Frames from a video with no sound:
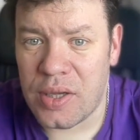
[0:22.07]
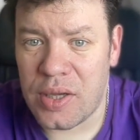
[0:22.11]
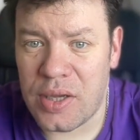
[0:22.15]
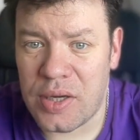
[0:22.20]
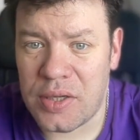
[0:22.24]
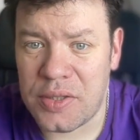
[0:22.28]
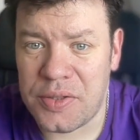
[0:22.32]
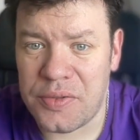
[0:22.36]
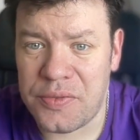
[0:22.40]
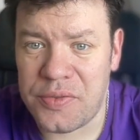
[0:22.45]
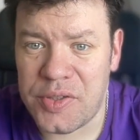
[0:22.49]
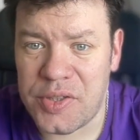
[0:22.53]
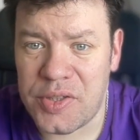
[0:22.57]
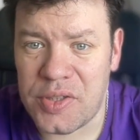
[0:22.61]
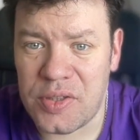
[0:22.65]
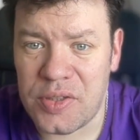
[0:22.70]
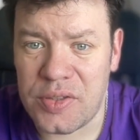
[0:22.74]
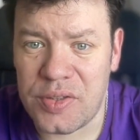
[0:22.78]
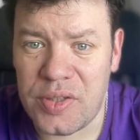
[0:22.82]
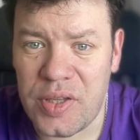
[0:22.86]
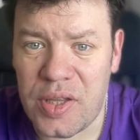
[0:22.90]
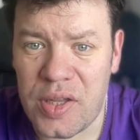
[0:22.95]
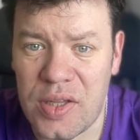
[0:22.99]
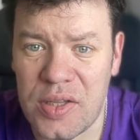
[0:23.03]
artificial
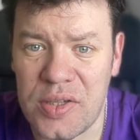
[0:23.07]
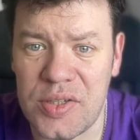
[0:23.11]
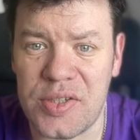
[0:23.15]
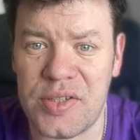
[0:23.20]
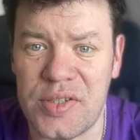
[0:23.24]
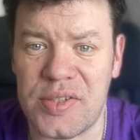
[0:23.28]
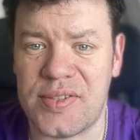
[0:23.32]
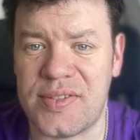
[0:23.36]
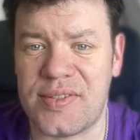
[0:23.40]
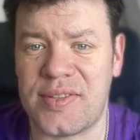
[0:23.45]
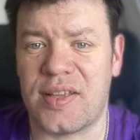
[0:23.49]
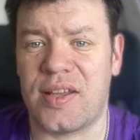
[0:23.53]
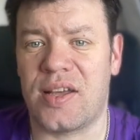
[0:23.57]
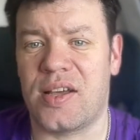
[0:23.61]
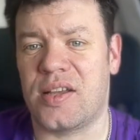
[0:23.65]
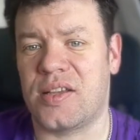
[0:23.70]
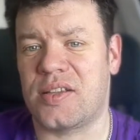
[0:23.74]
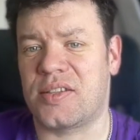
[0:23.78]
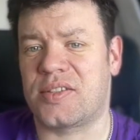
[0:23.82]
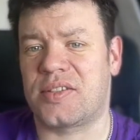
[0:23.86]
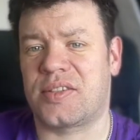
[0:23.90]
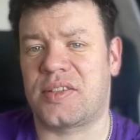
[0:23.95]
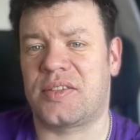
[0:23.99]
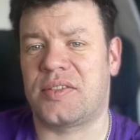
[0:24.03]
intelligence
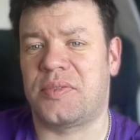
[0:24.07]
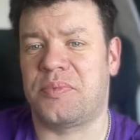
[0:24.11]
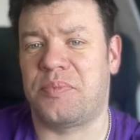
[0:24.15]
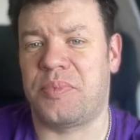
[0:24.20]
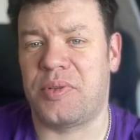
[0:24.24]
tasks,